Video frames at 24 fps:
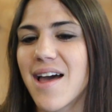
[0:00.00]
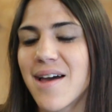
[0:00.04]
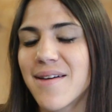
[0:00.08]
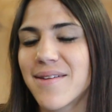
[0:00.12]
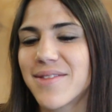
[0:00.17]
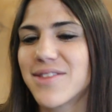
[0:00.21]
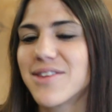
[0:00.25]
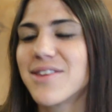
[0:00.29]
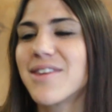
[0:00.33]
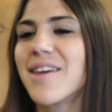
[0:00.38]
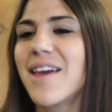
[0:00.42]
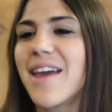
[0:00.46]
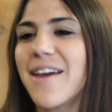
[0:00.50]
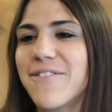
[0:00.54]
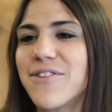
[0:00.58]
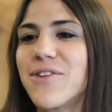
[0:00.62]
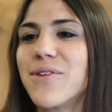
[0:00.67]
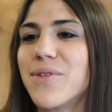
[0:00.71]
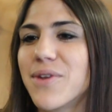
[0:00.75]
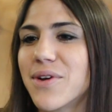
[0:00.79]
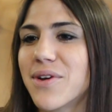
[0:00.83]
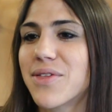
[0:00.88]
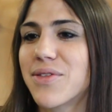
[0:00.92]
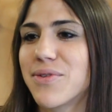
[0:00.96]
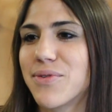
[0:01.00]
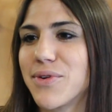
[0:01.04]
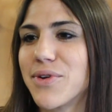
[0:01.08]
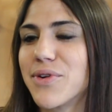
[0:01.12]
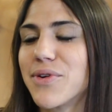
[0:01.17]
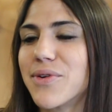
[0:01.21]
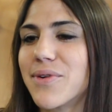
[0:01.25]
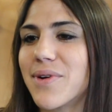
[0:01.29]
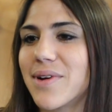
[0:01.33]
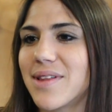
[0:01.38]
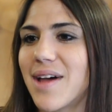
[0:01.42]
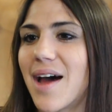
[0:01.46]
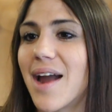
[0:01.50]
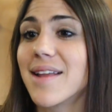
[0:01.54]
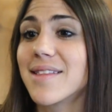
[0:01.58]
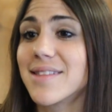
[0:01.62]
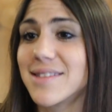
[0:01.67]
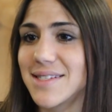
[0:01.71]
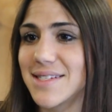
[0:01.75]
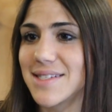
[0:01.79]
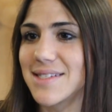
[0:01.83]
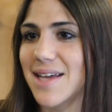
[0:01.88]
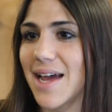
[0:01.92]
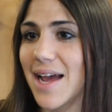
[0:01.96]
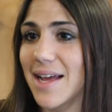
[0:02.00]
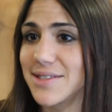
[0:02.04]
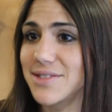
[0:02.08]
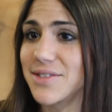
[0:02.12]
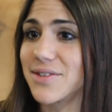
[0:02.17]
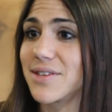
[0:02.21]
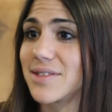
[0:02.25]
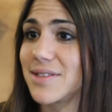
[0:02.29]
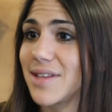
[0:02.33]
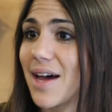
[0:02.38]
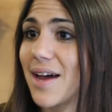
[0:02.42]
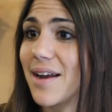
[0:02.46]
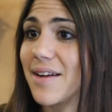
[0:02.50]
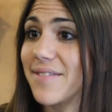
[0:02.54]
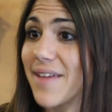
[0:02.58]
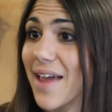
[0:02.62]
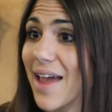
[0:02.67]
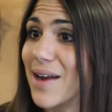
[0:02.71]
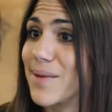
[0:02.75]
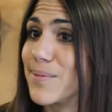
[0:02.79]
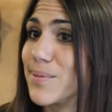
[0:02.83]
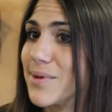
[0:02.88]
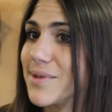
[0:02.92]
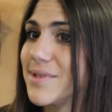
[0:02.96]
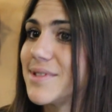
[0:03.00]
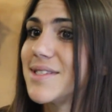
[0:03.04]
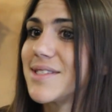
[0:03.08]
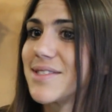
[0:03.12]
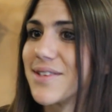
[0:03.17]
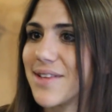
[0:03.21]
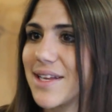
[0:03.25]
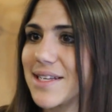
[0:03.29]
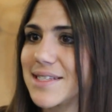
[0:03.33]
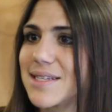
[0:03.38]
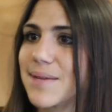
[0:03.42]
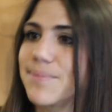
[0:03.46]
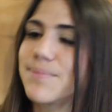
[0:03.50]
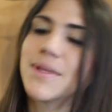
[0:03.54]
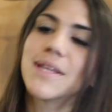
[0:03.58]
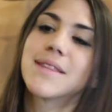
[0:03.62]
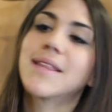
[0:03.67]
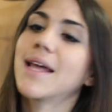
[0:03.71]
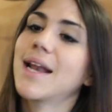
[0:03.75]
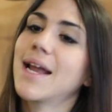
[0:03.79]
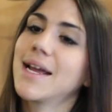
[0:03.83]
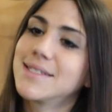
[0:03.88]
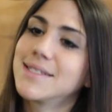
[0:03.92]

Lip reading: If you look through, a lot of the designs are a lot of animals, so that's something that